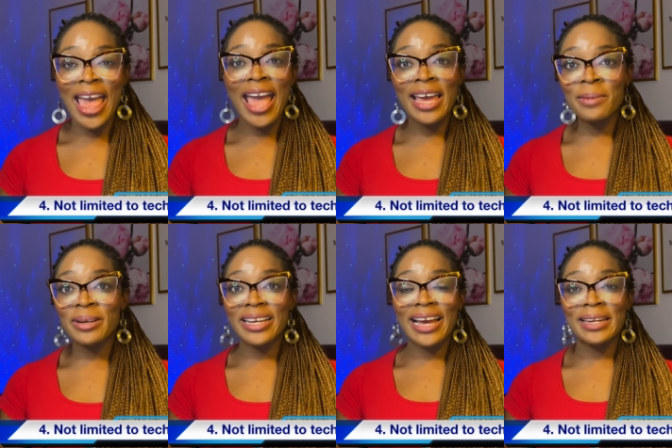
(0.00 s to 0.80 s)

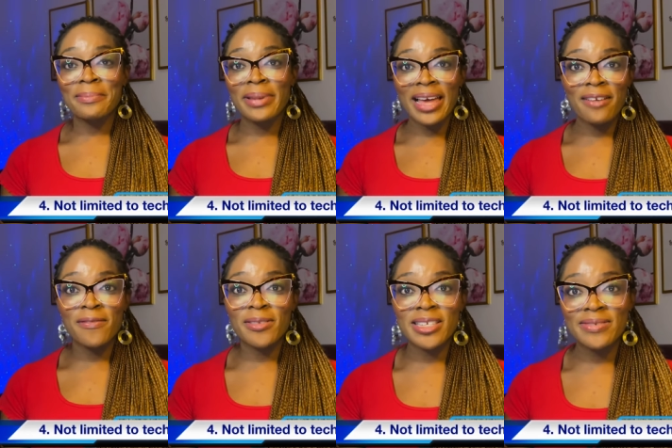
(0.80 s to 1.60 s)
Anybody can apply
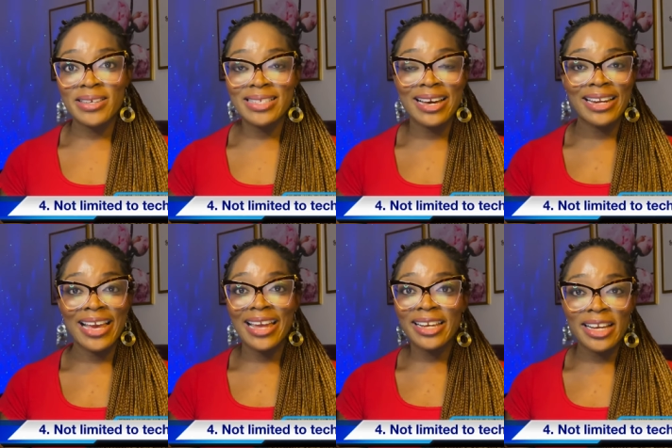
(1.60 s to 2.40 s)
for this visa in
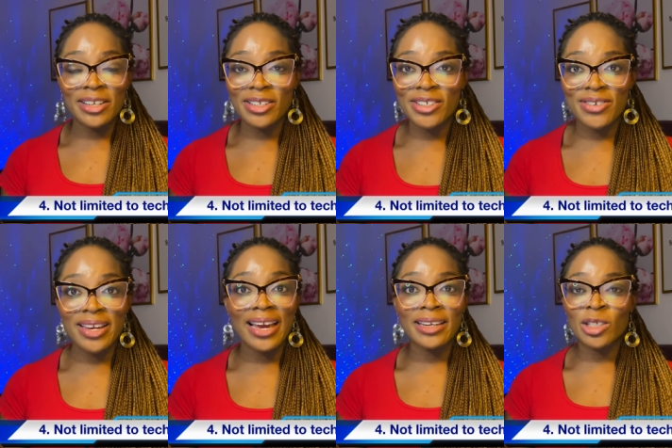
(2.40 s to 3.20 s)
any
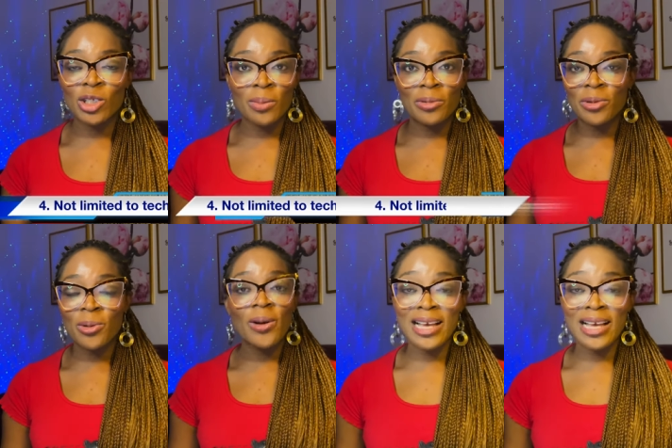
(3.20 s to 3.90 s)
industry, any job role.